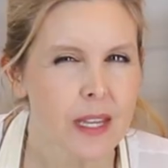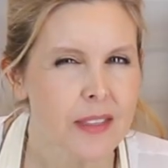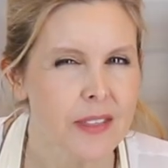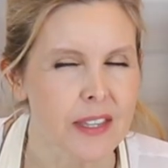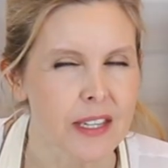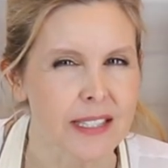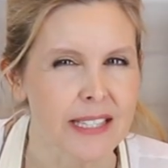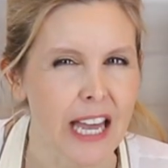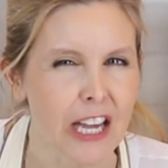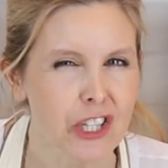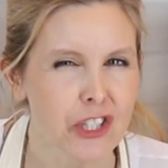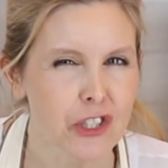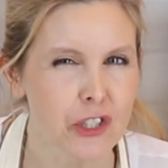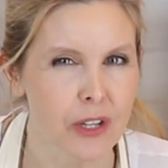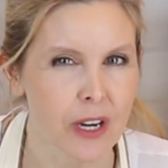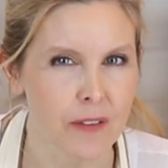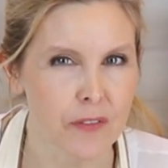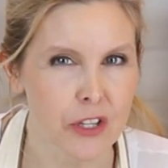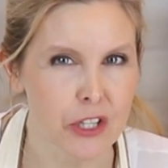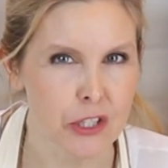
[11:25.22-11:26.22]
The
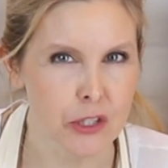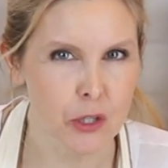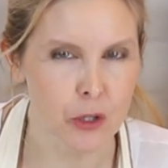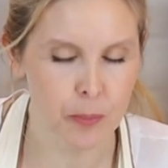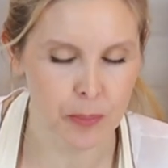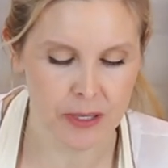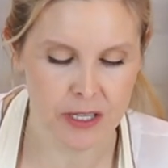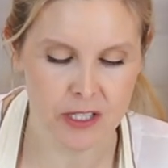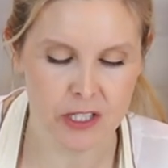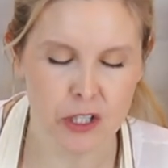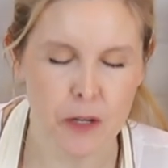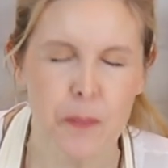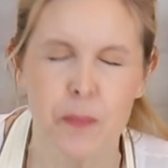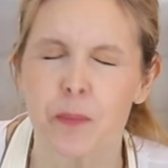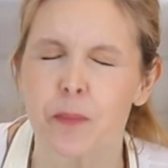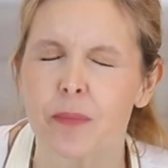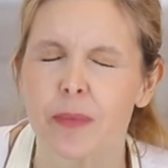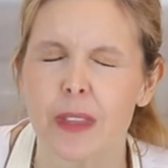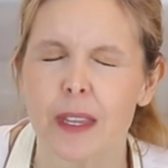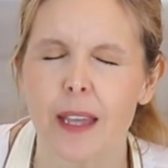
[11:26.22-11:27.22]
texture of the soup is
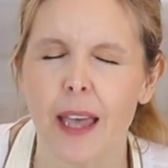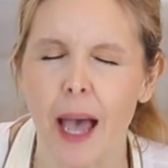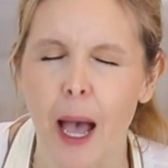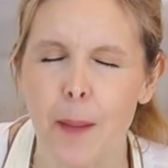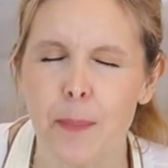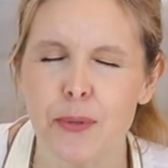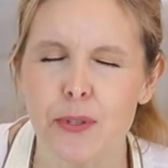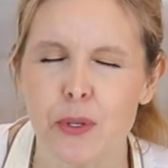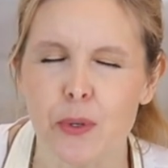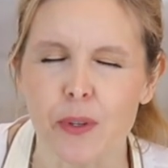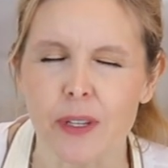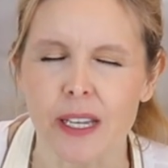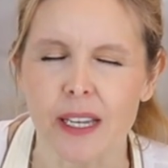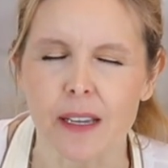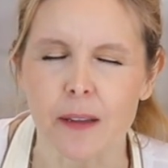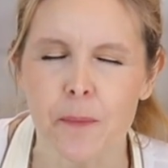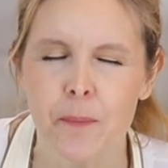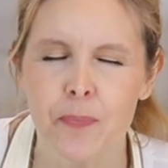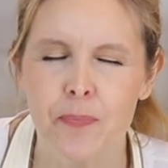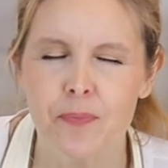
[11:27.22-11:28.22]

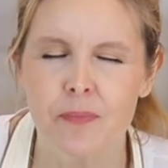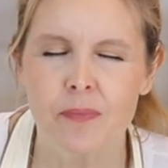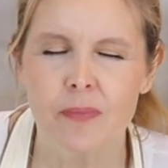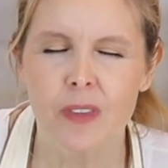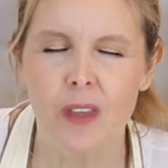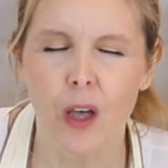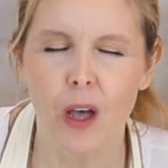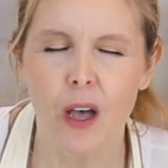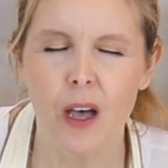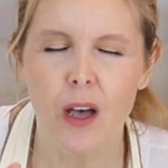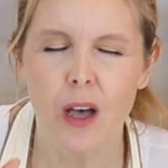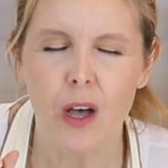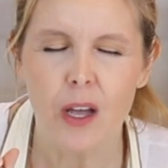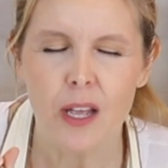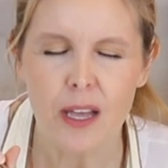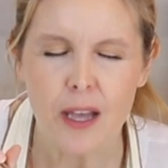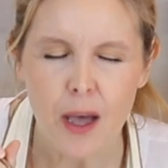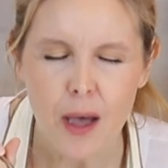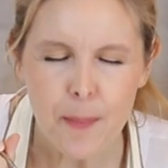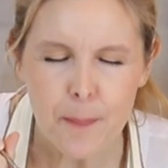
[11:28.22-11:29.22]
absolutely
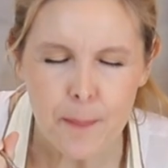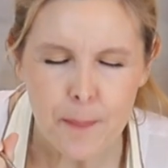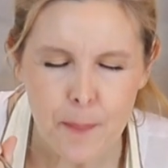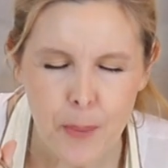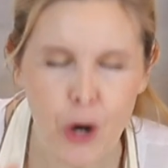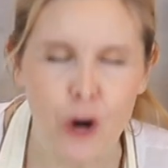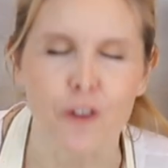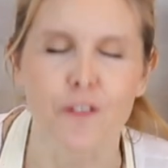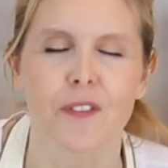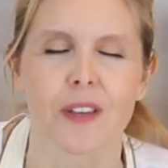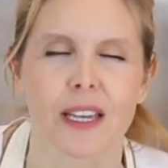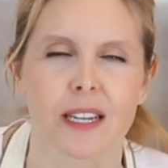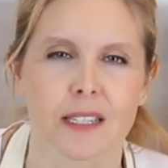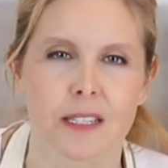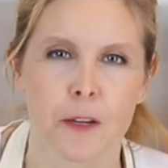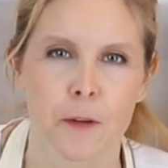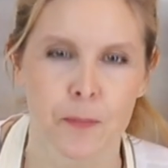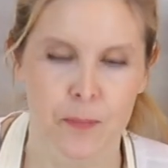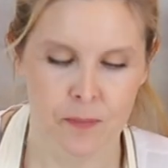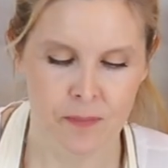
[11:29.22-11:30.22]

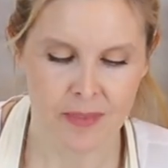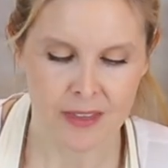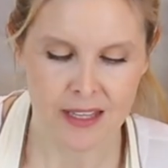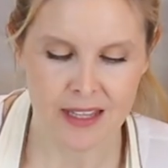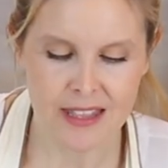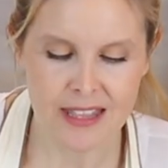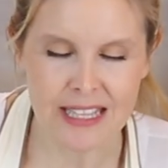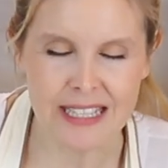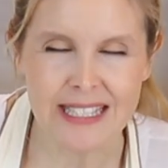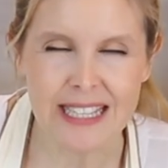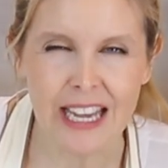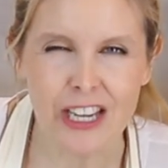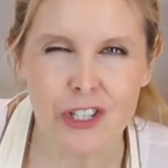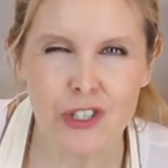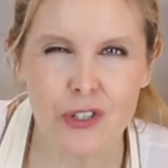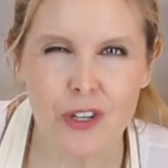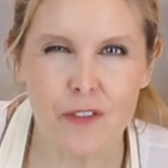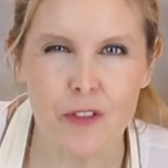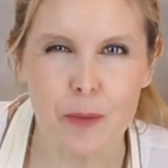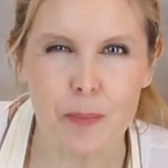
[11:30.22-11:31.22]
perfect. The
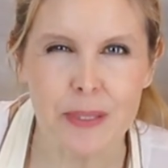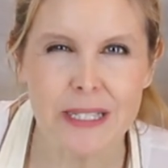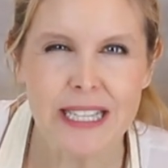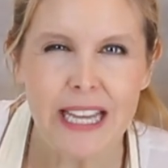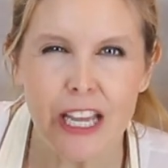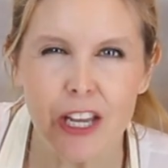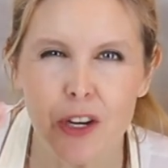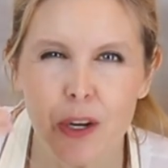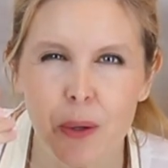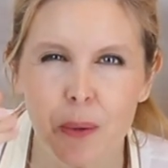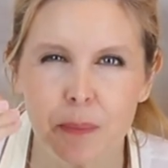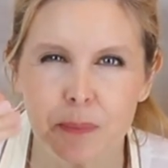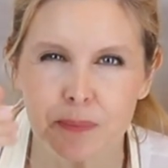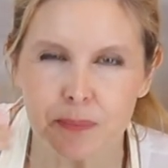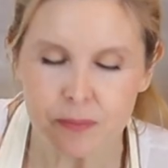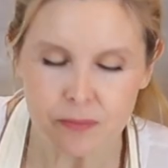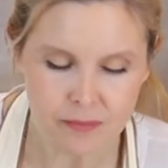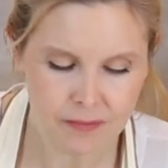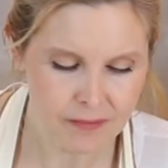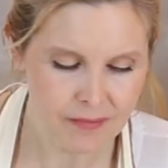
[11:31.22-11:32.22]
texture of the potato,
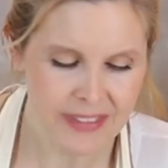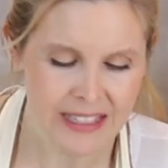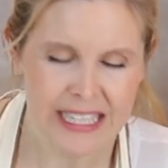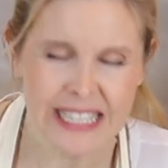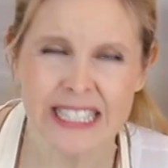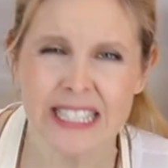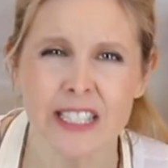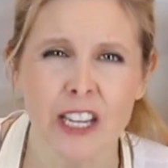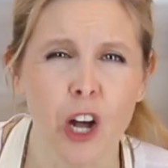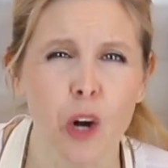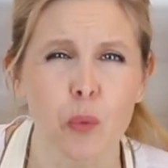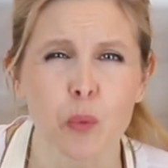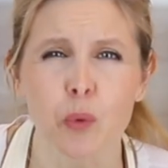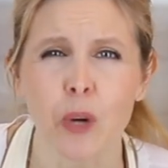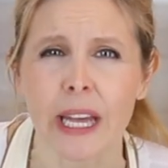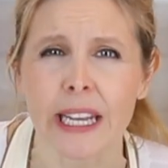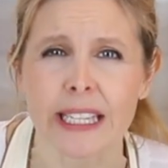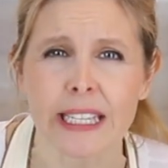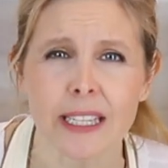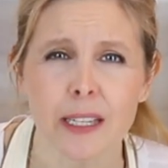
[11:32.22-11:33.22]
it's not
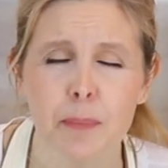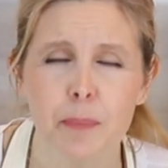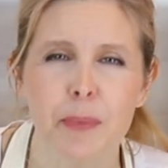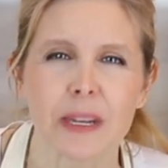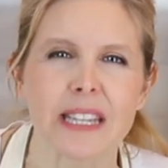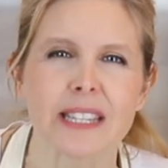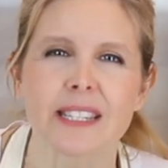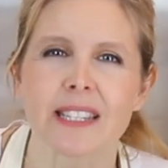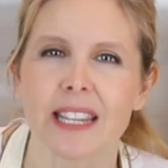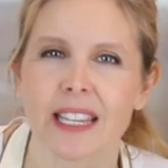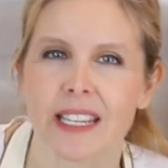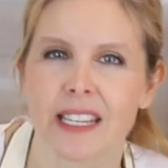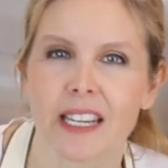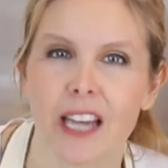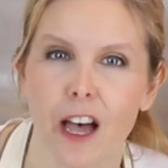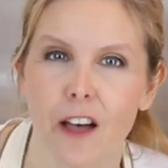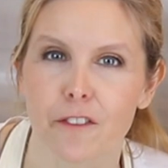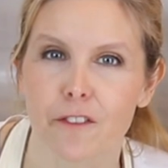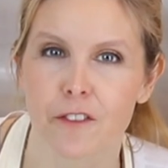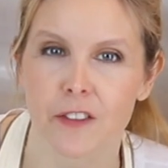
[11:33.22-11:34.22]
runny, but it's thick
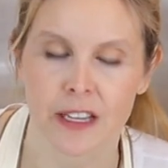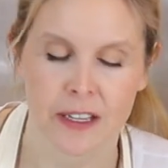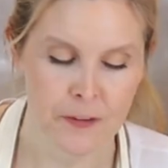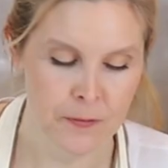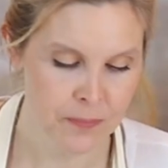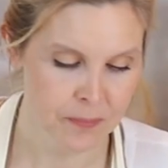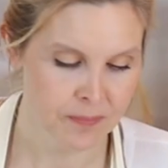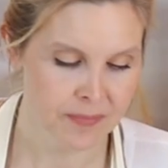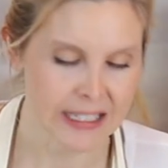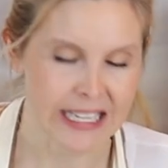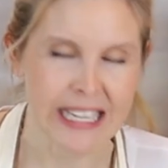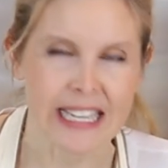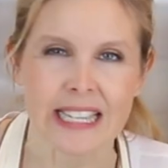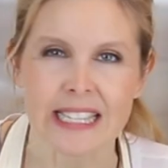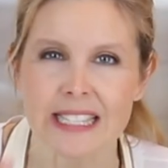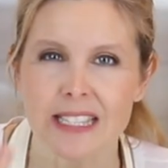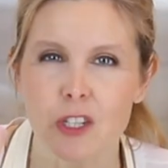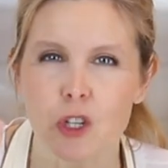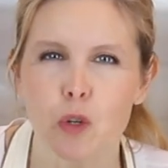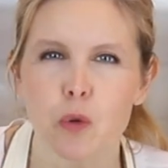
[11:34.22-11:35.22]
enough. And
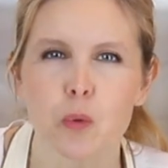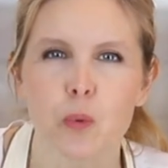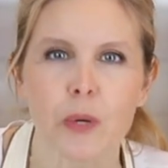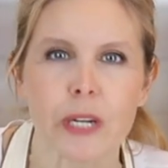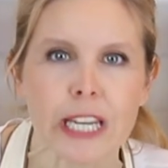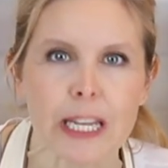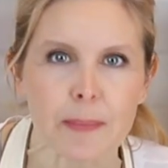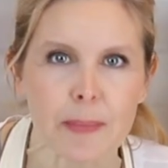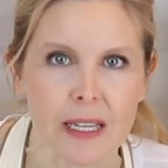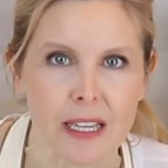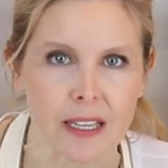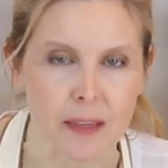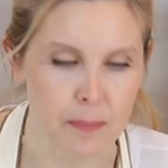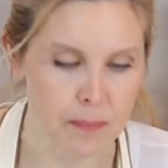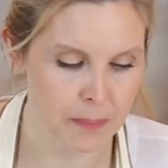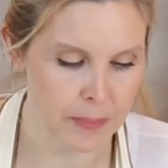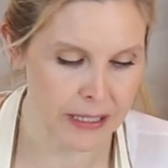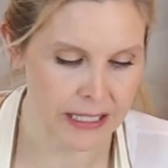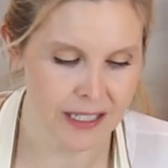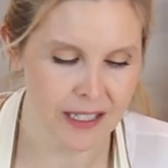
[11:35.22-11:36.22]
it's creamy,
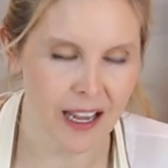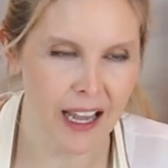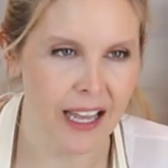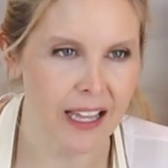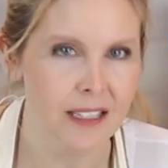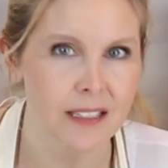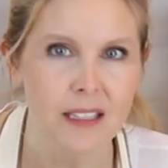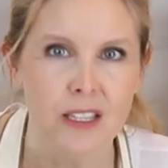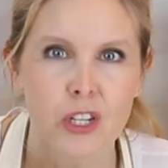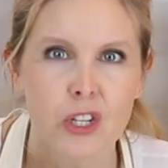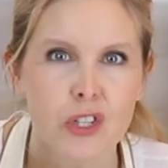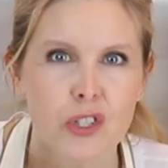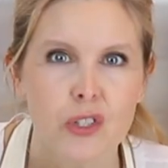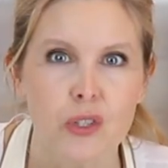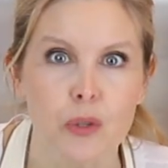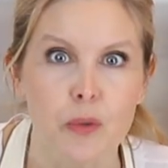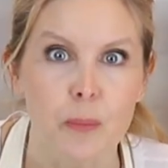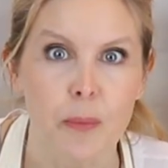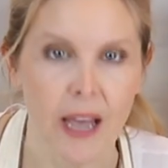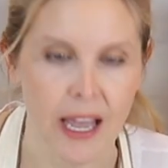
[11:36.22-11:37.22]
but not
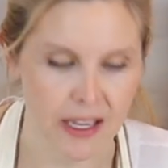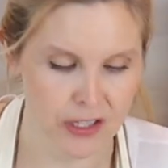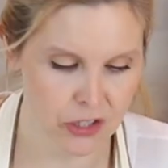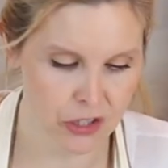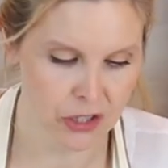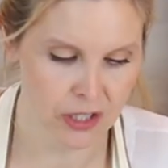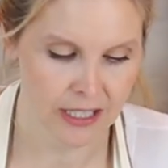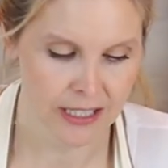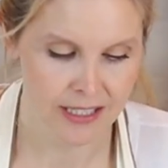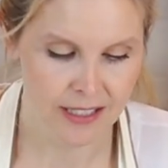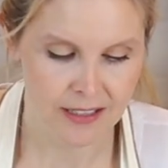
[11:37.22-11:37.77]
too much.